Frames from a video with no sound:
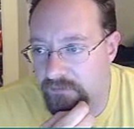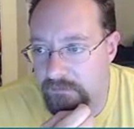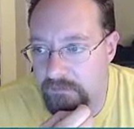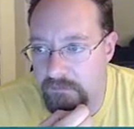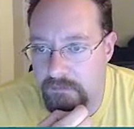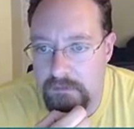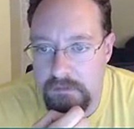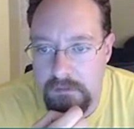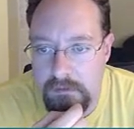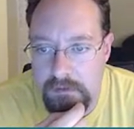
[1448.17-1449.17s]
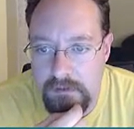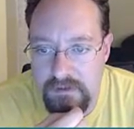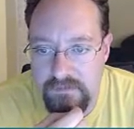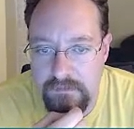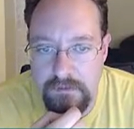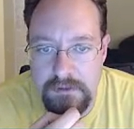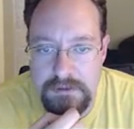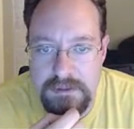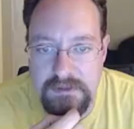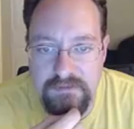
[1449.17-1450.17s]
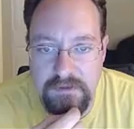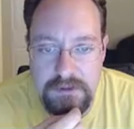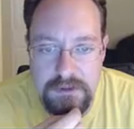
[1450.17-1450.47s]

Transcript: I have to look and see if I can change that setting.